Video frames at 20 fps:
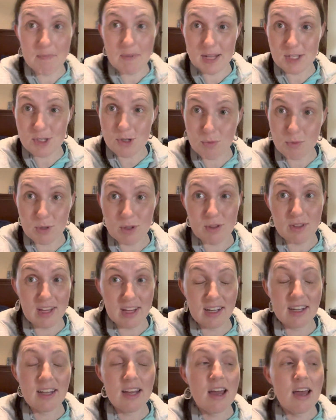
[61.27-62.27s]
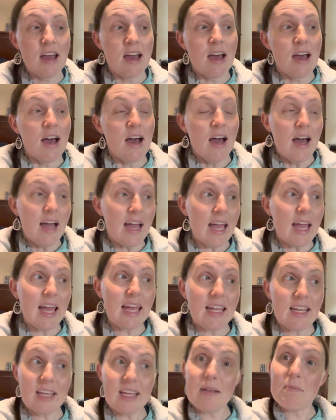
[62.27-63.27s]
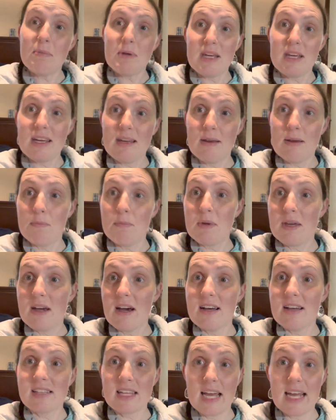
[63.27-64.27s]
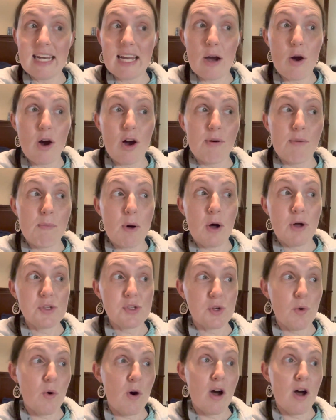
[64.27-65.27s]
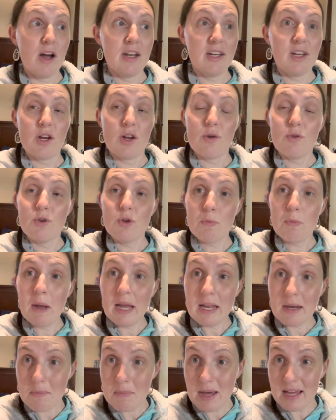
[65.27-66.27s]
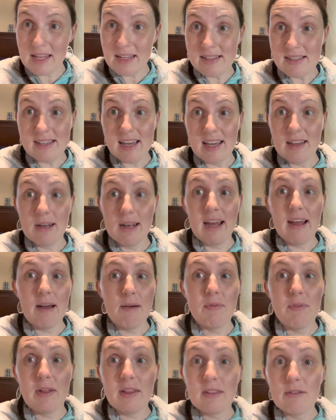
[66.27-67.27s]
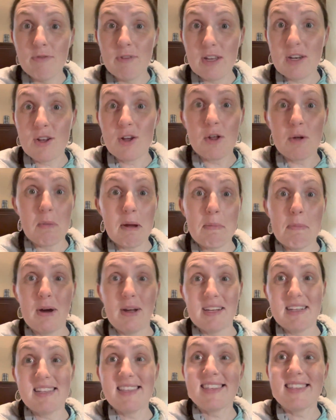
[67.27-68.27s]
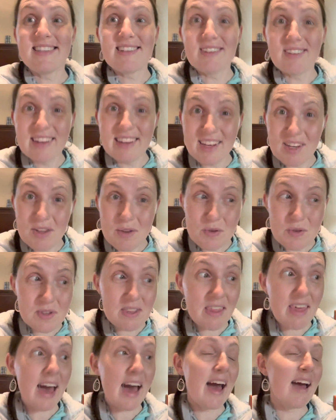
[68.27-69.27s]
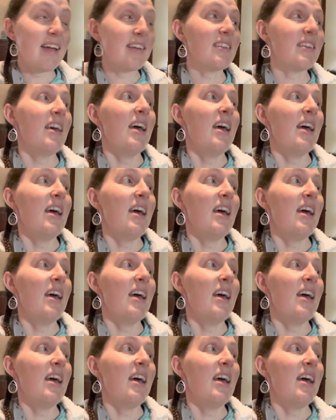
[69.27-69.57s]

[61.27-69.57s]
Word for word: It's a real thing. It can be because I'm also on, new pain meds and I have like the fentanyl and my body is still getting used to that.